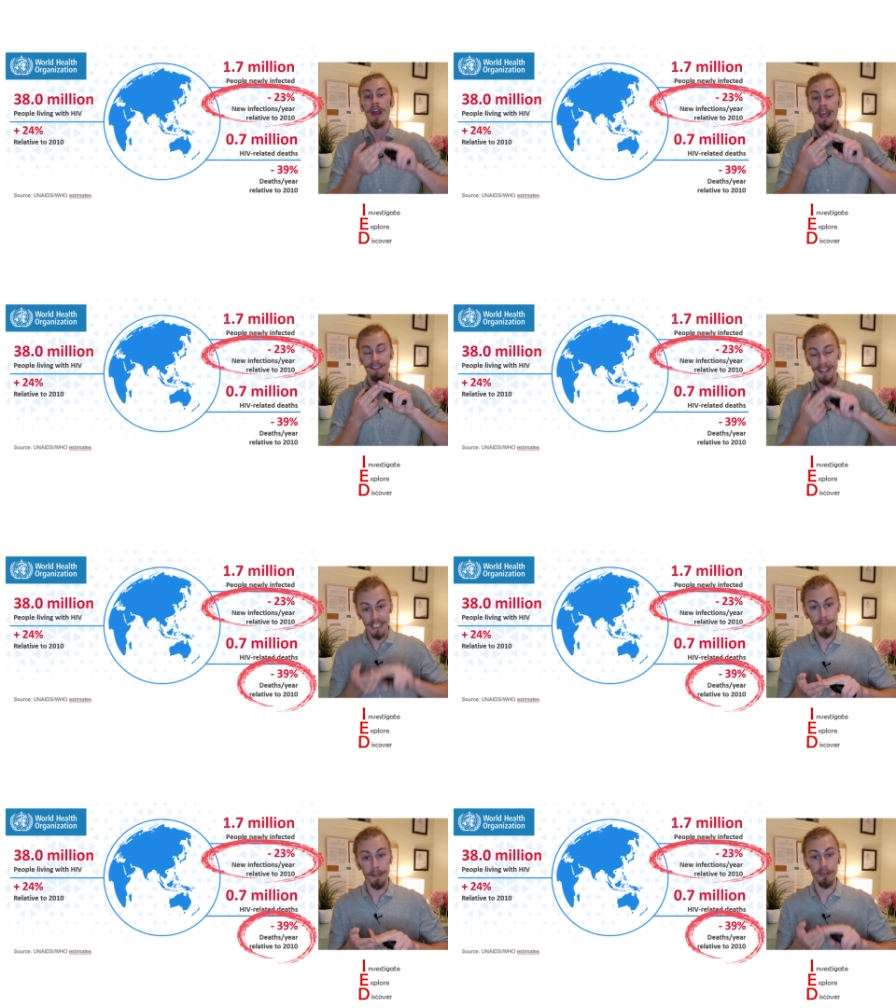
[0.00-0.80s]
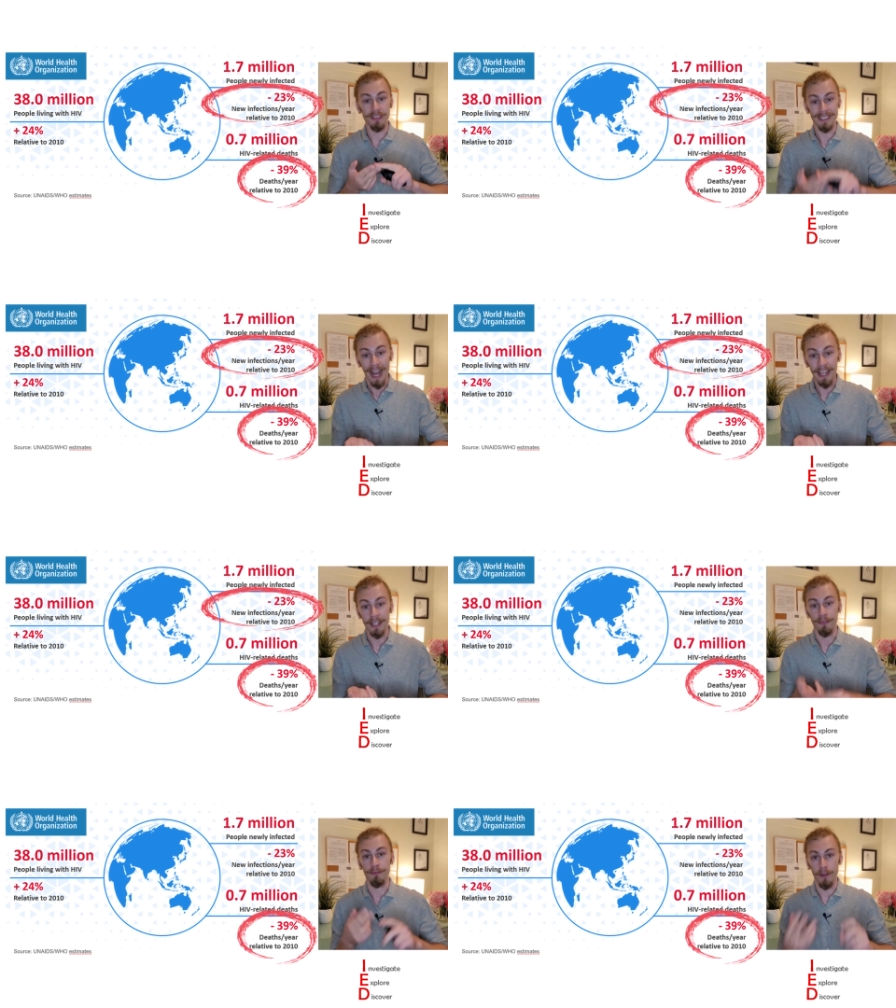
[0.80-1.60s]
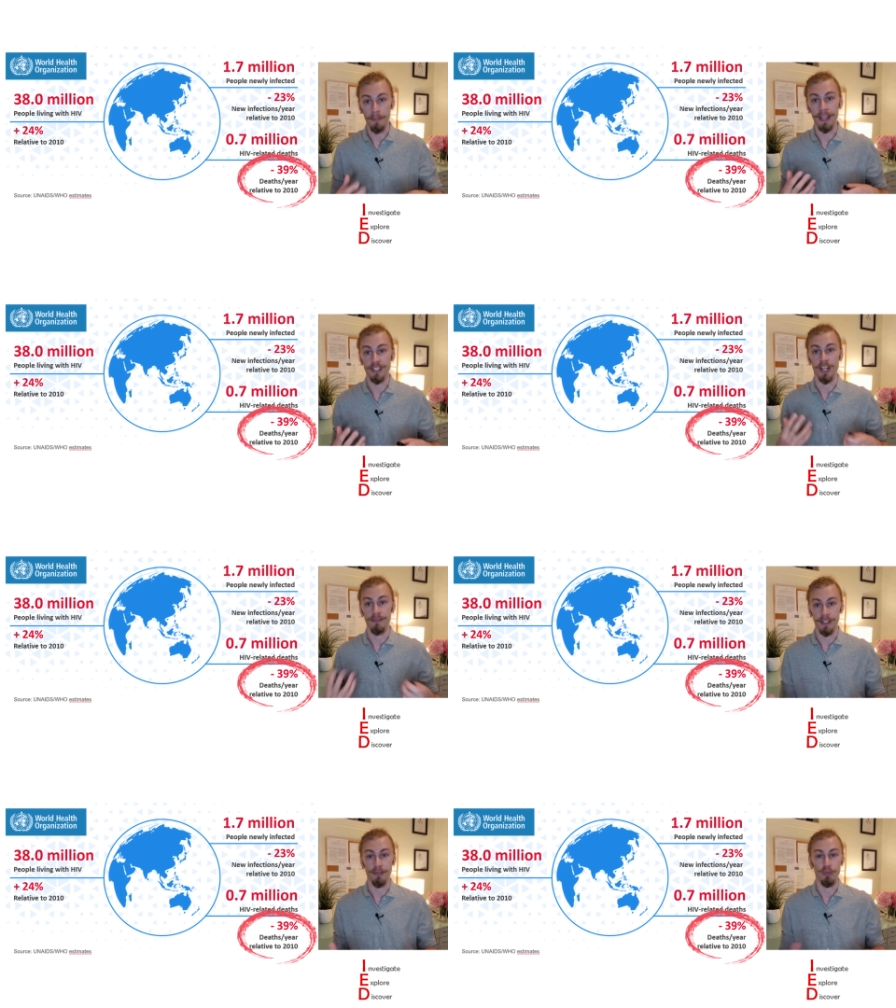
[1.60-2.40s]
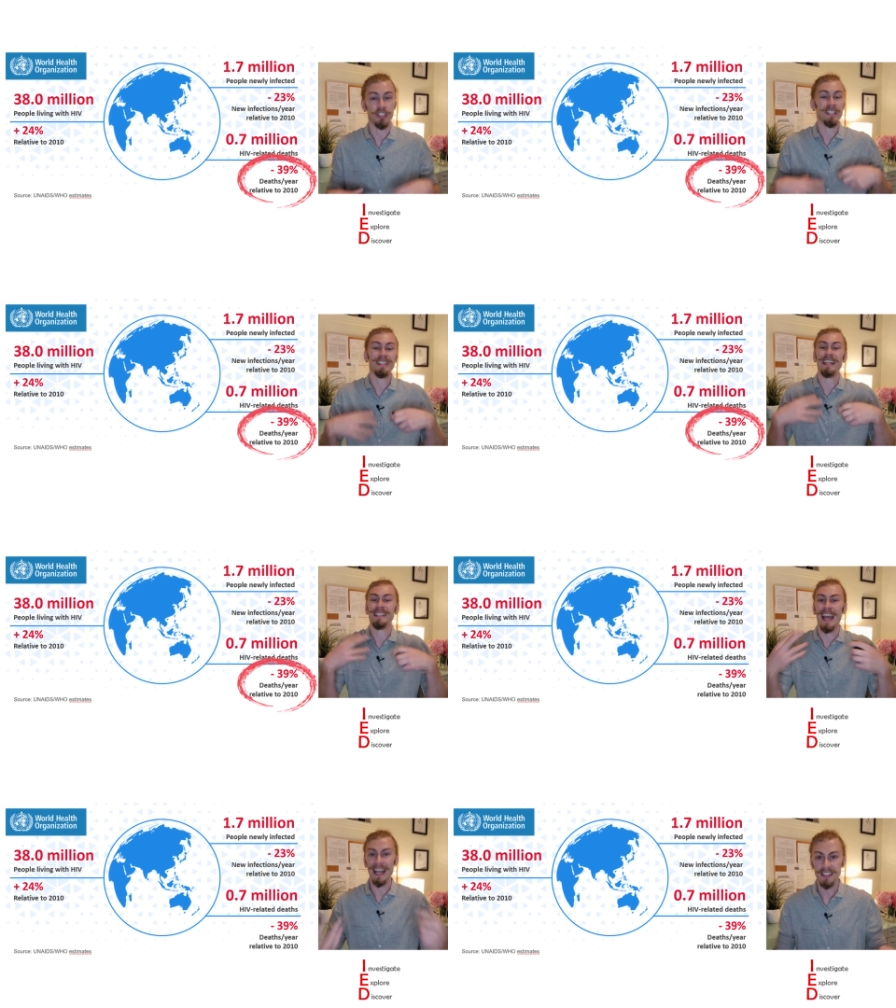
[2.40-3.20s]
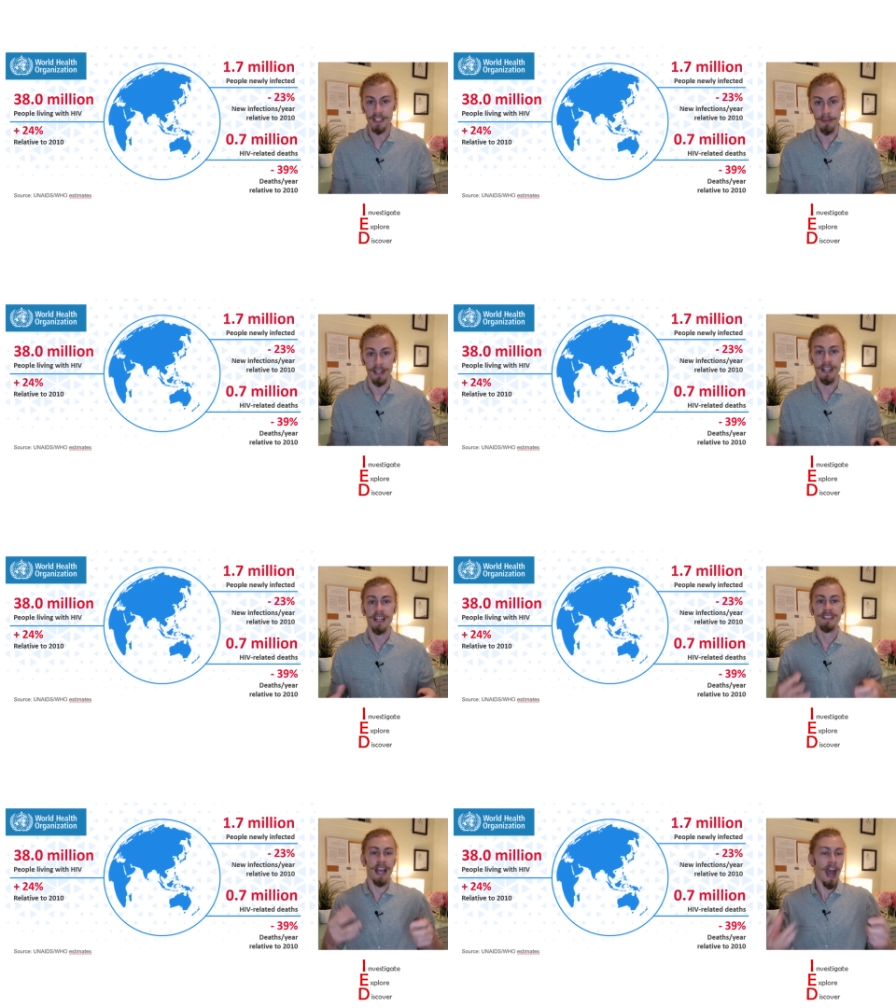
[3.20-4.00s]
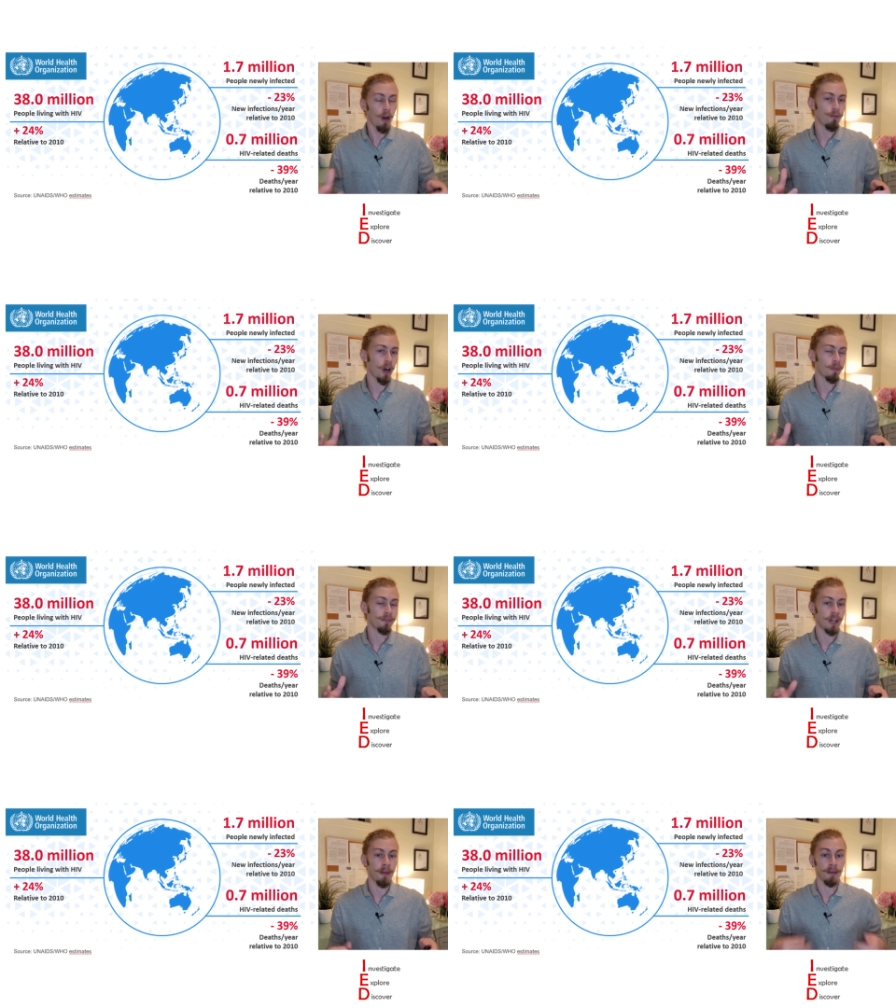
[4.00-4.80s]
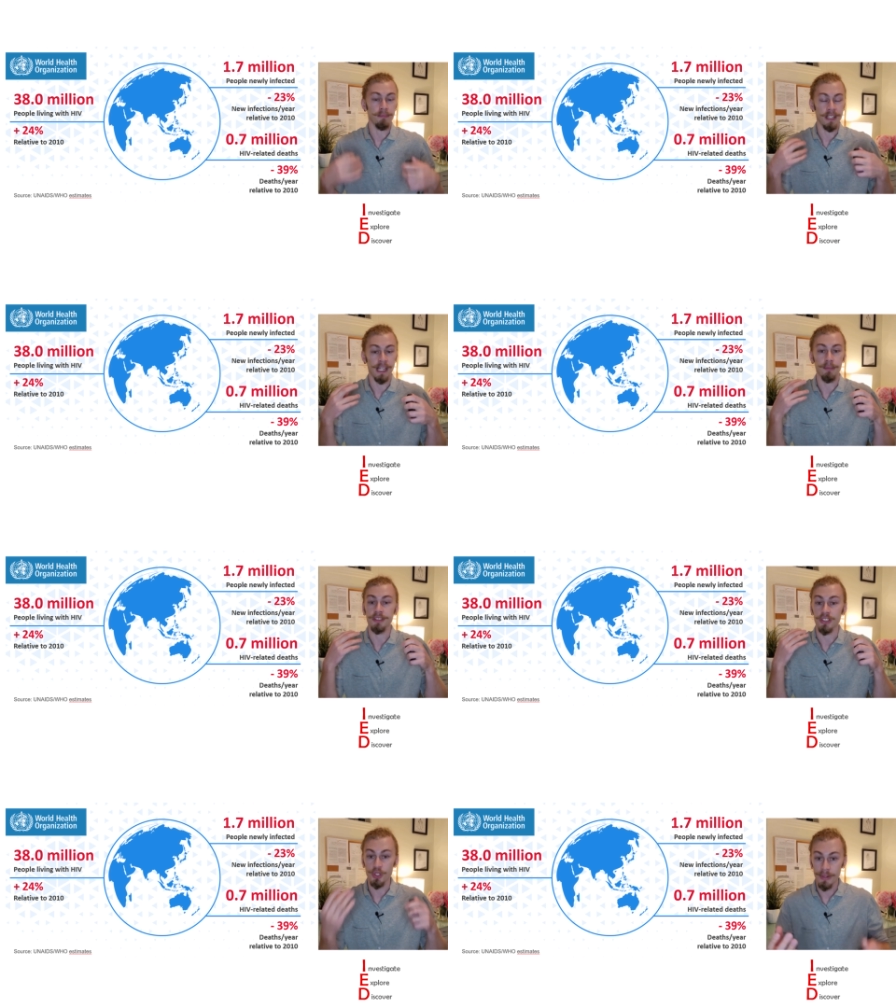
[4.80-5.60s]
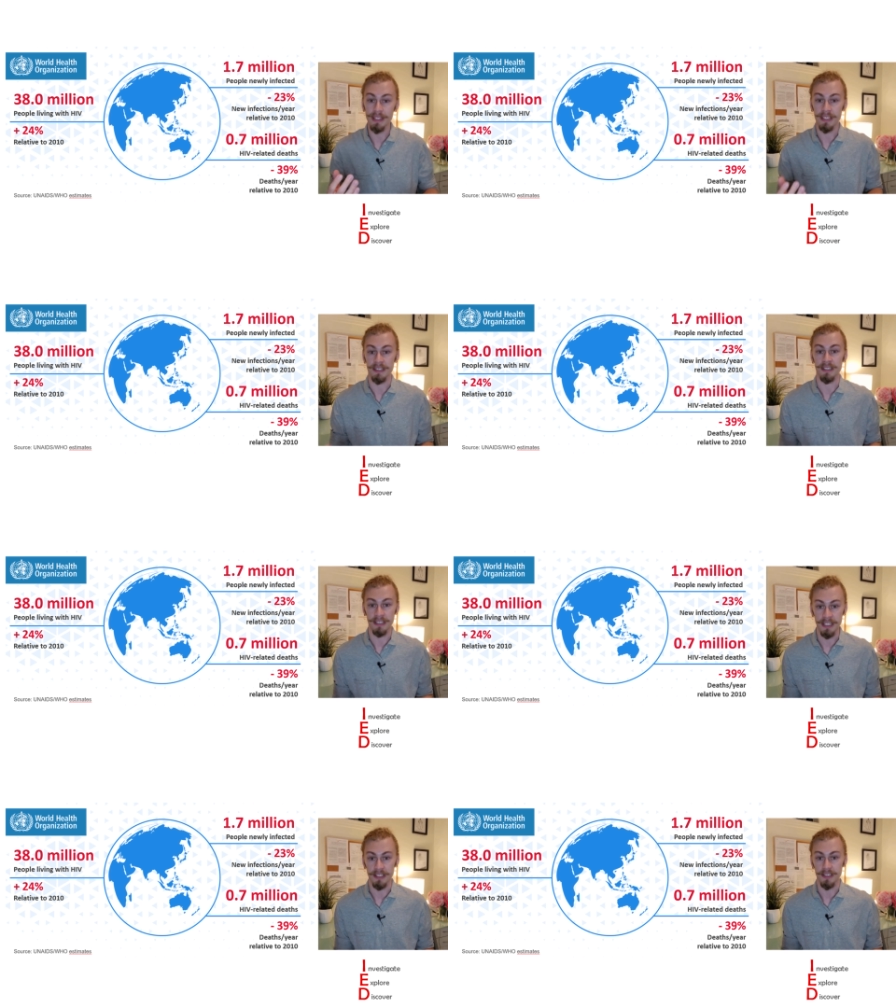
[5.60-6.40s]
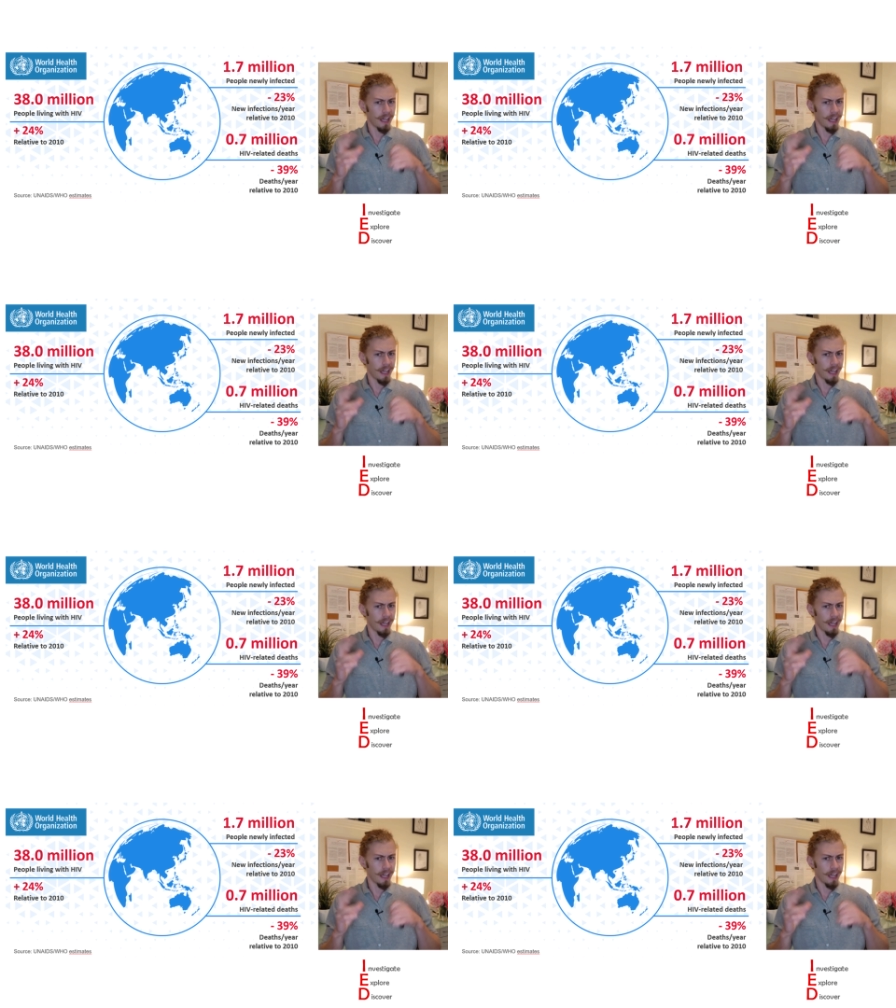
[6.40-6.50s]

and less people dying from HIV, which is a testament to how far we've come in being able to treat this disease.